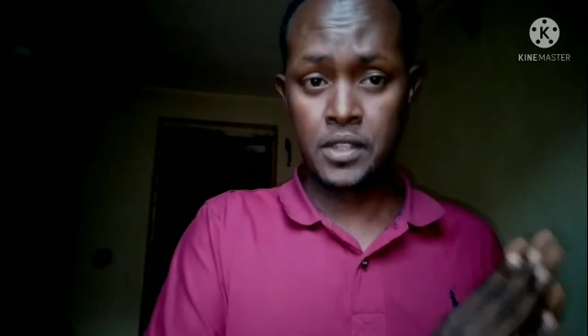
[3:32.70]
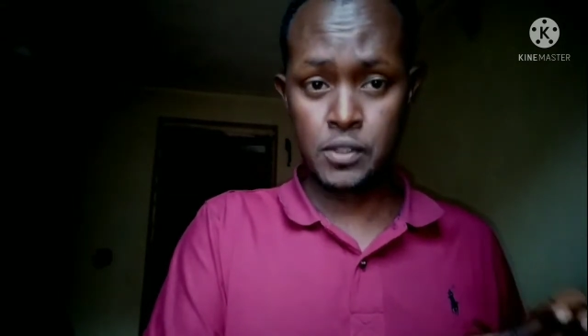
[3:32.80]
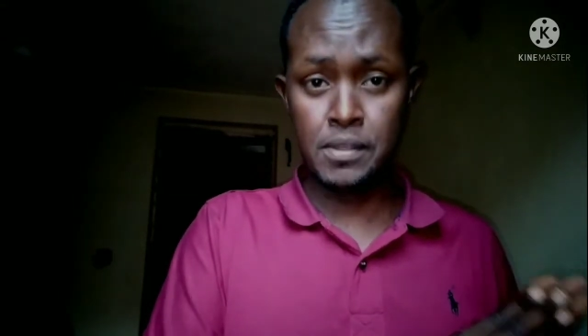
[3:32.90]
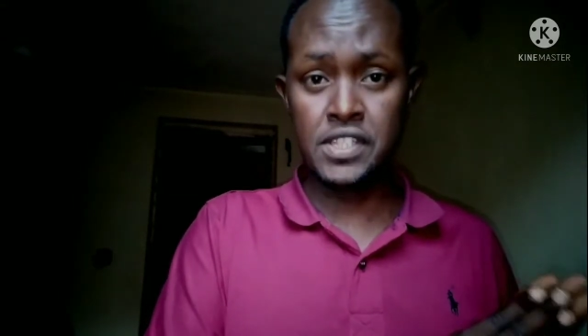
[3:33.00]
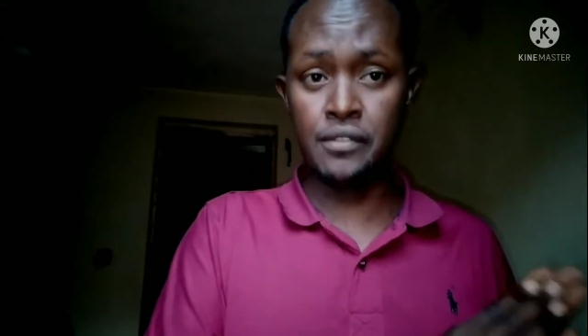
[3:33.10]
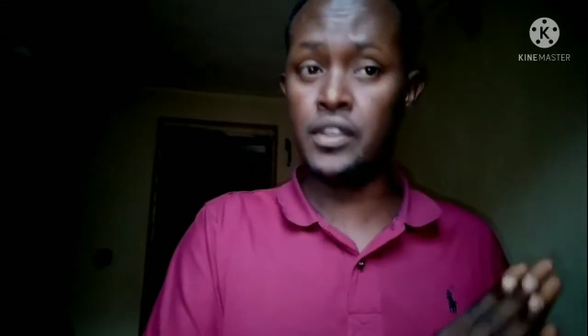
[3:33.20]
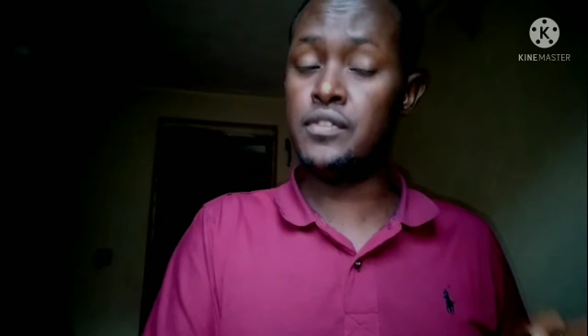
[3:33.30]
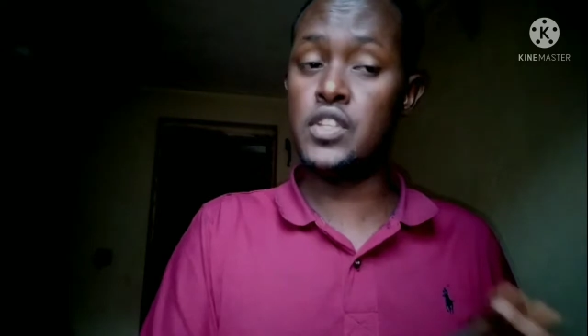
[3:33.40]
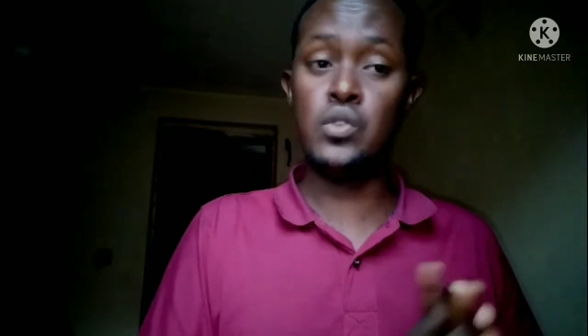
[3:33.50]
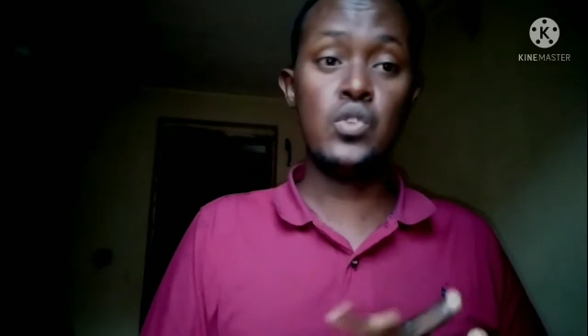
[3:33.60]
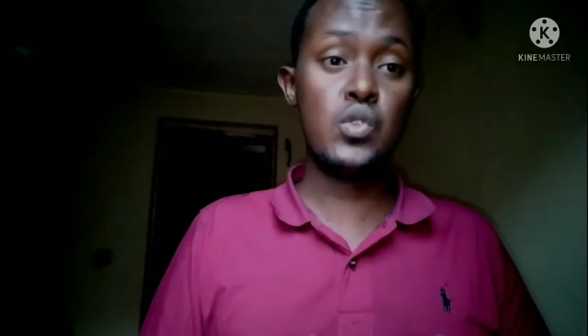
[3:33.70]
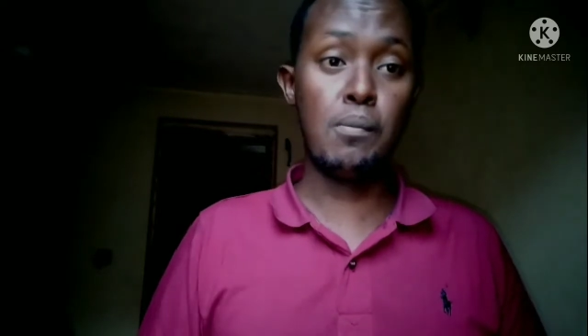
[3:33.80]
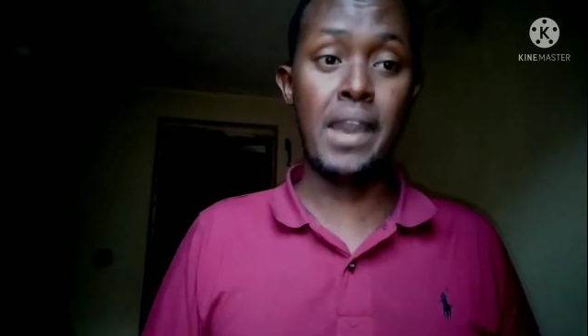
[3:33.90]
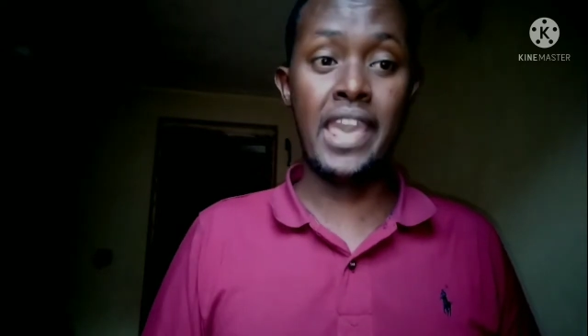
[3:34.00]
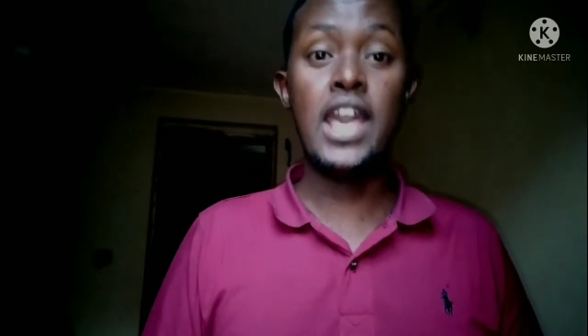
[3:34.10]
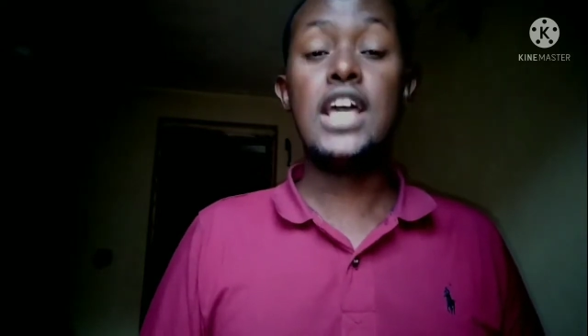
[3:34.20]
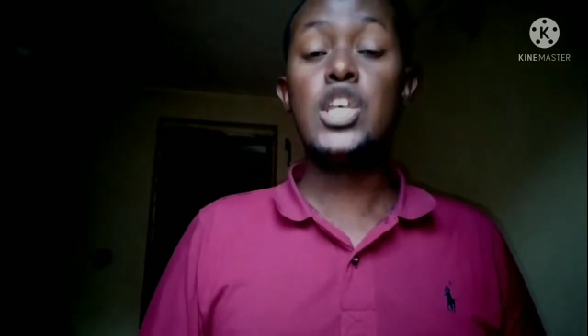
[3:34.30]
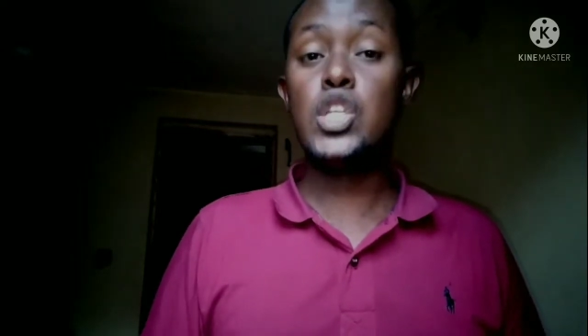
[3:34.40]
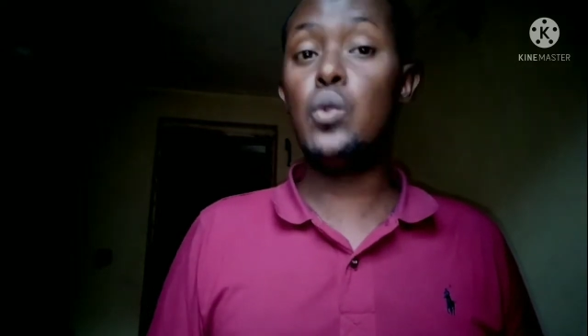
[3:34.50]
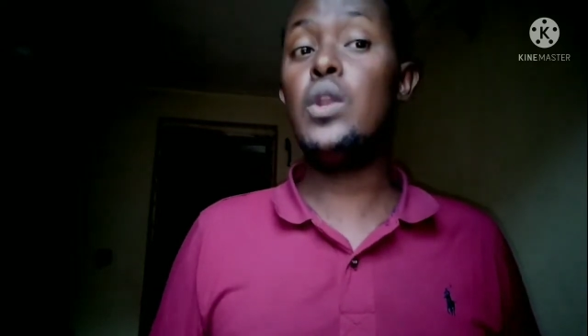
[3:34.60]
expensive gift is used to buy,
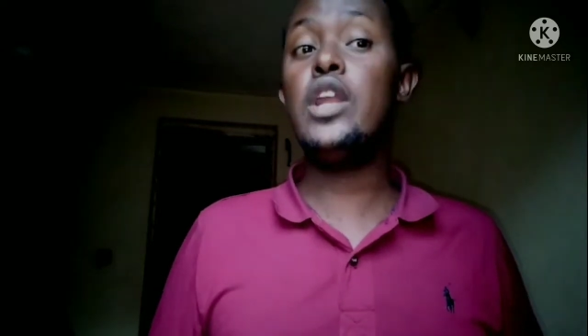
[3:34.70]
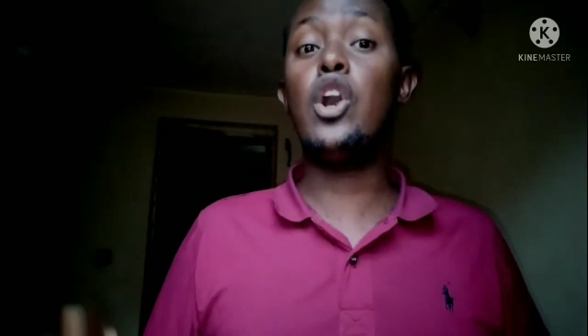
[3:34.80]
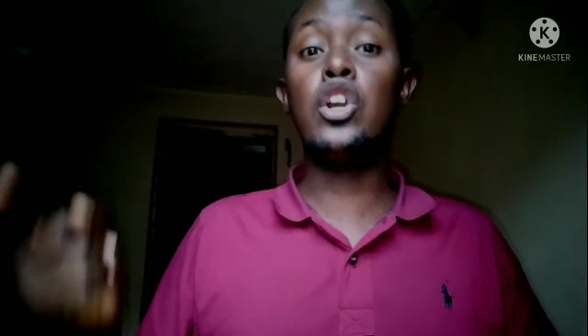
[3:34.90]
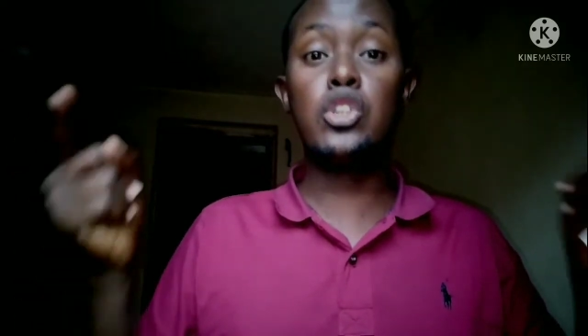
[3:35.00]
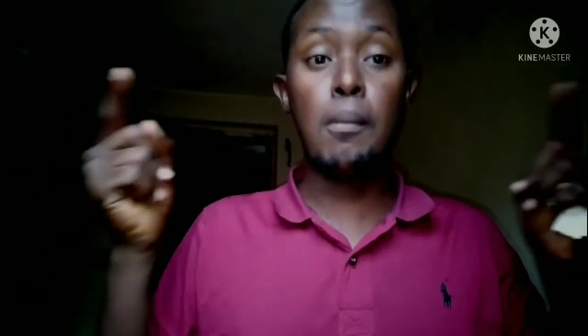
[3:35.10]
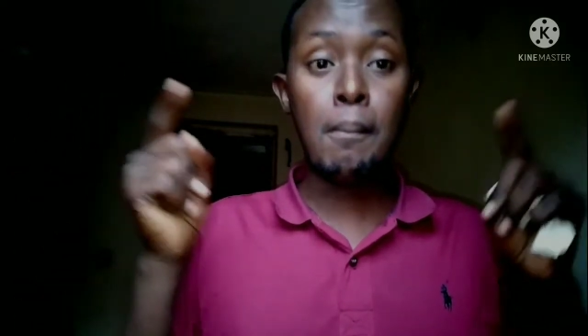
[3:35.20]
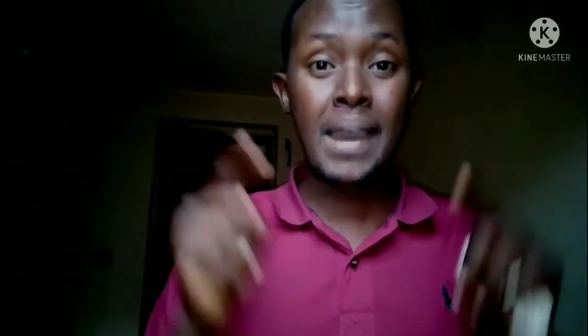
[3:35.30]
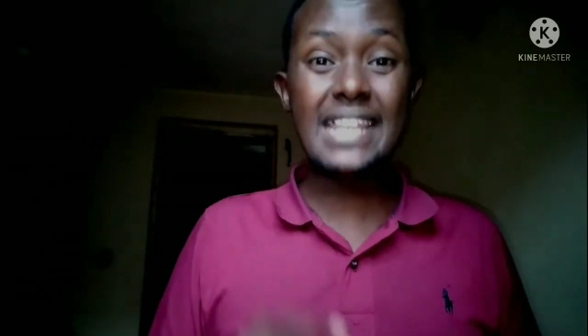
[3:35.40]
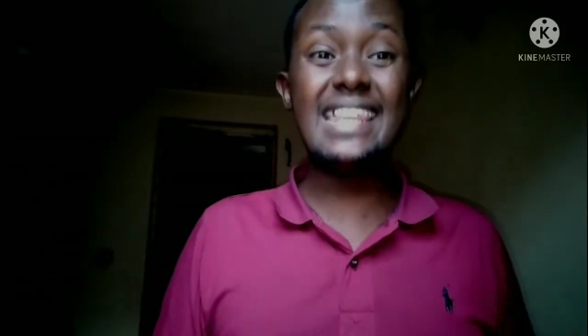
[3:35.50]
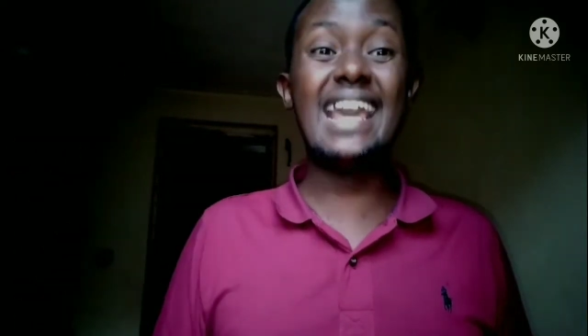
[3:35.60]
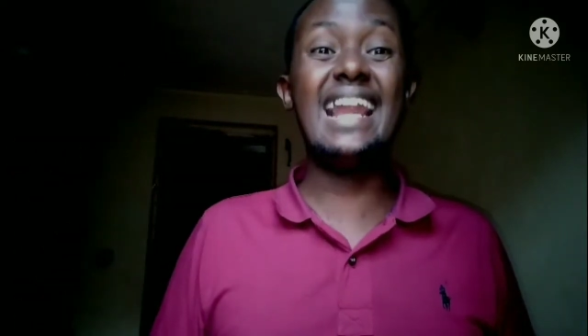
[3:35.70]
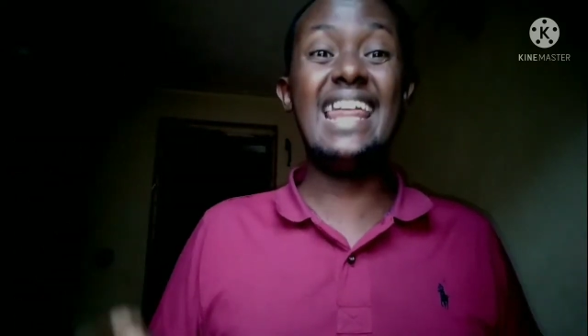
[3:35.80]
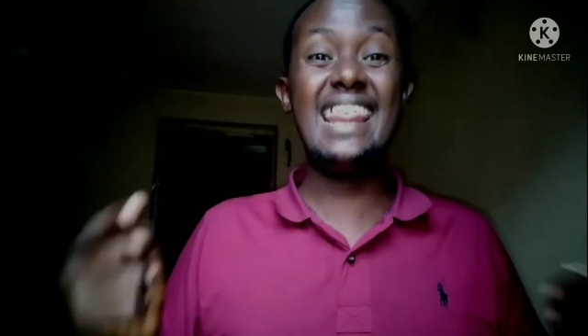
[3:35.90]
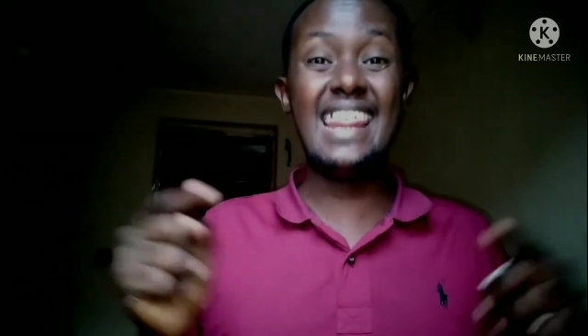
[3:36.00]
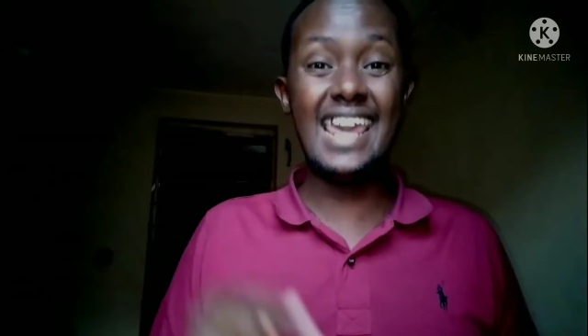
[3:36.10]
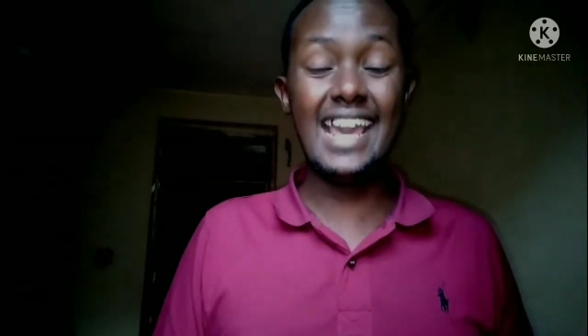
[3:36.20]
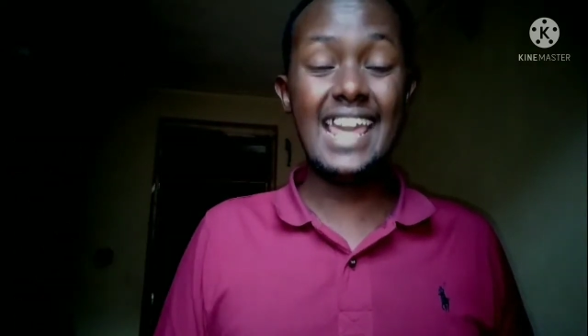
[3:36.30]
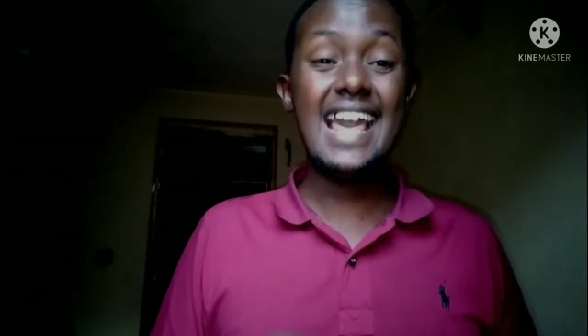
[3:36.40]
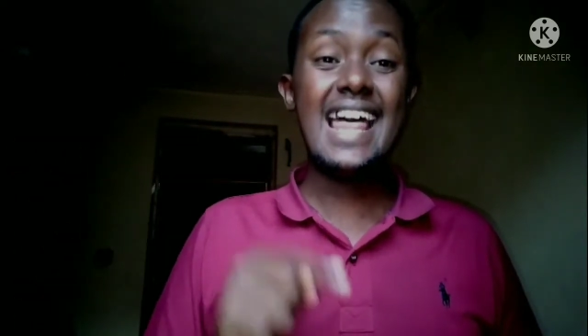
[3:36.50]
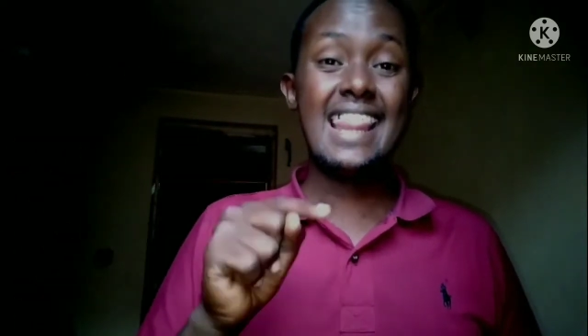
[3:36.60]
she will automatically think